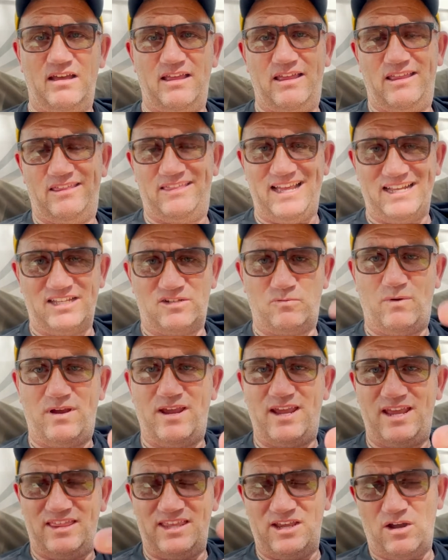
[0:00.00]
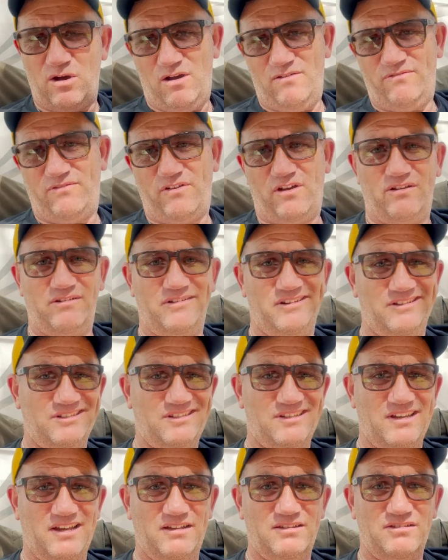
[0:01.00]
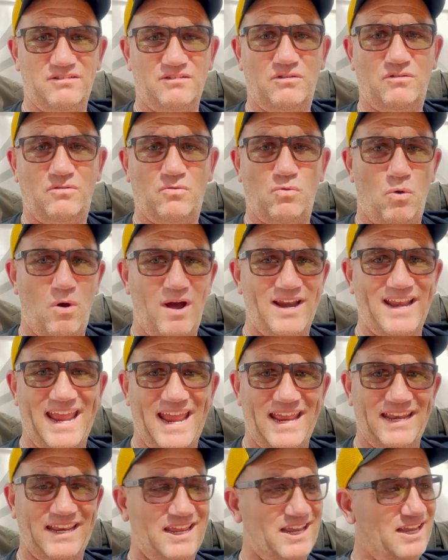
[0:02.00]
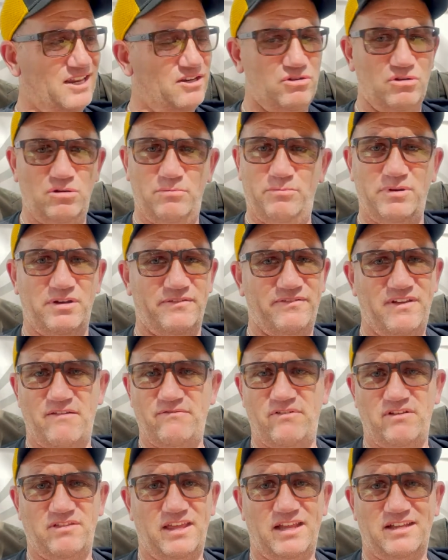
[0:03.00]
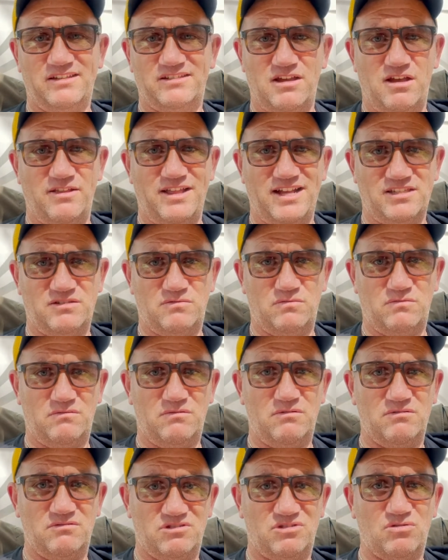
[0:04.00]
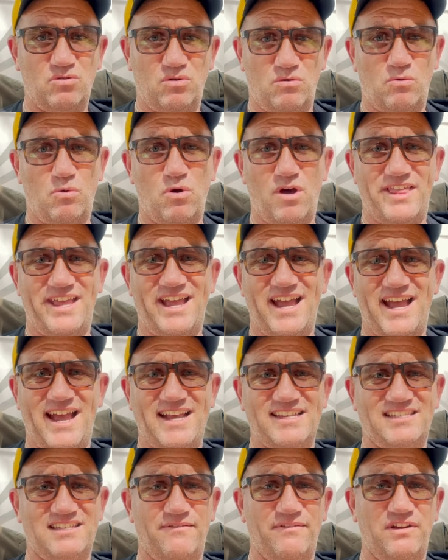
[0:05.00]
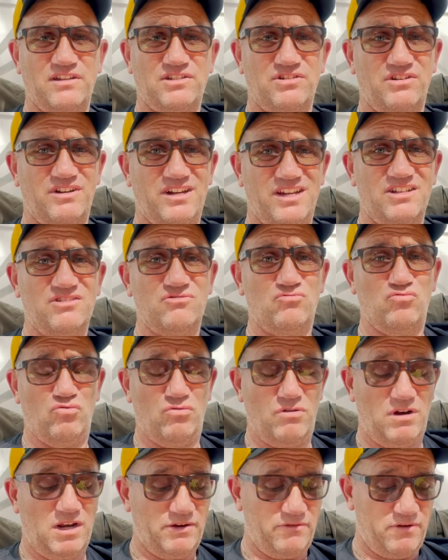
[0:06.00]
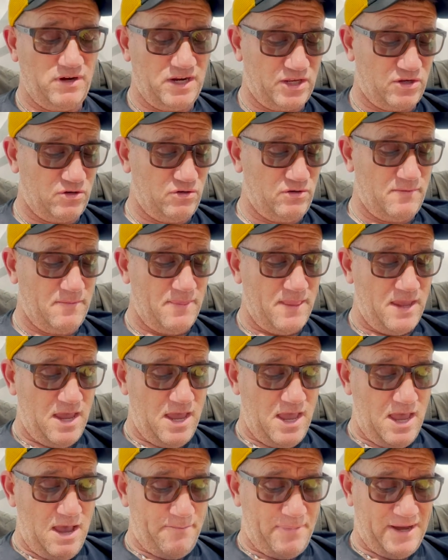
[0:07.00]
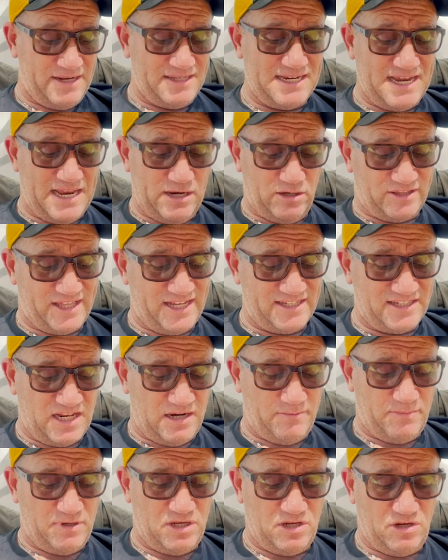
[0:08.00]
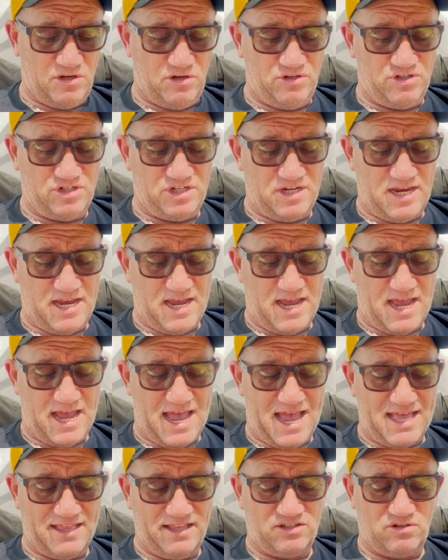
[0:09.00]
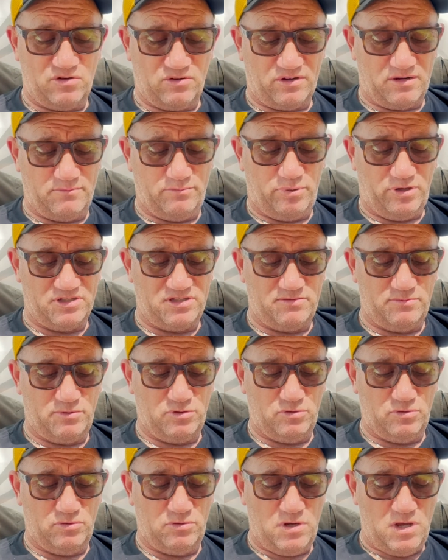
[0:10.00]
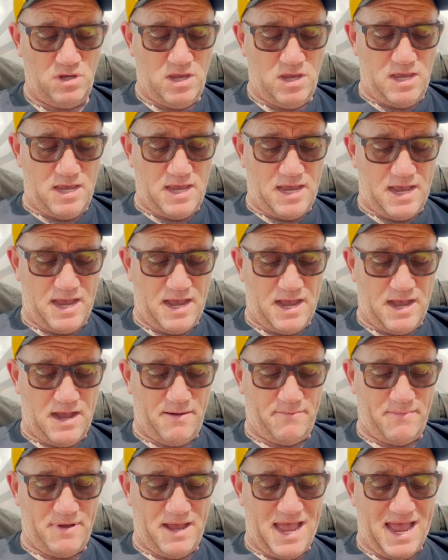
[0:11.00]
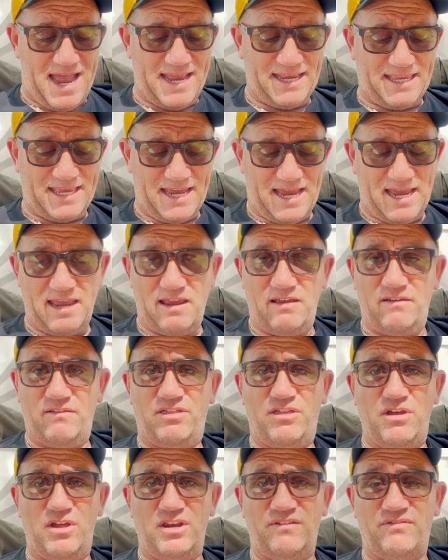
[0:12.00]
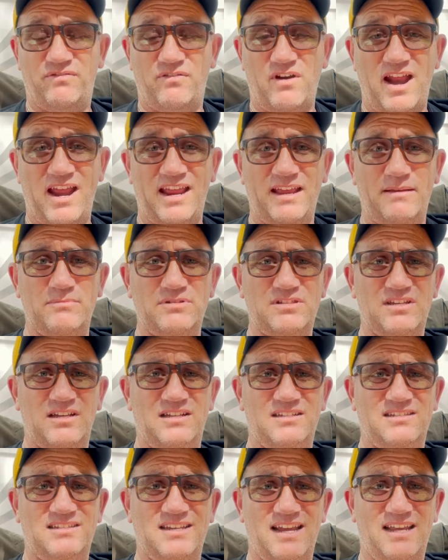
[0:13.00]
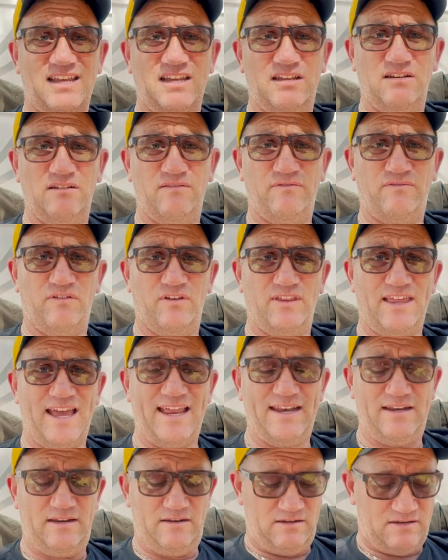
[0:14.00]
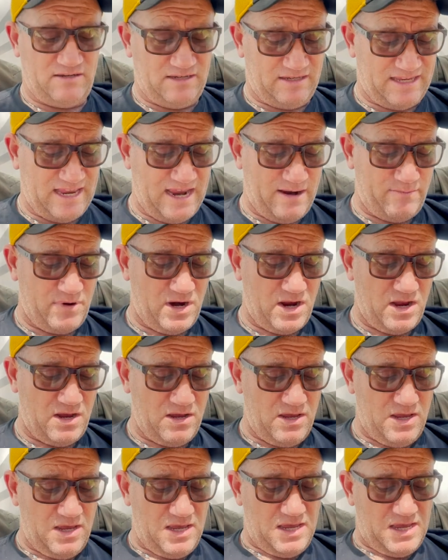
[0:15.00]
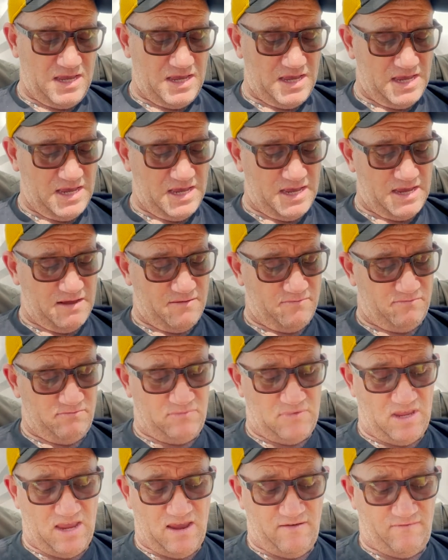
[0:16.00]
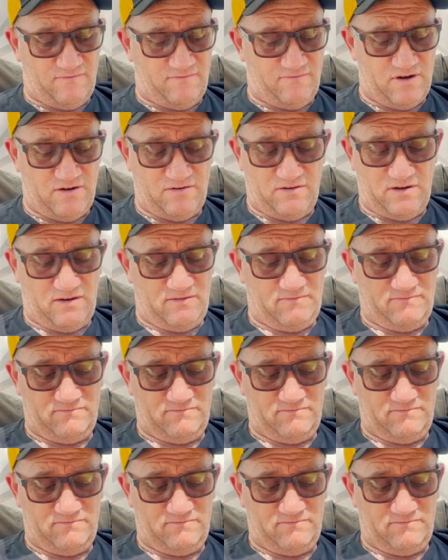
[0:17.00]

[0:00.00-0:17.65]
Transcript: that's where the iPhone is quite handy. It can do a bit of everything. So that's sort of why the A7S III is really, really good. But look, that's going to be huge. They're talking possible 8K 30 frames a second for that camera. Yeah, very,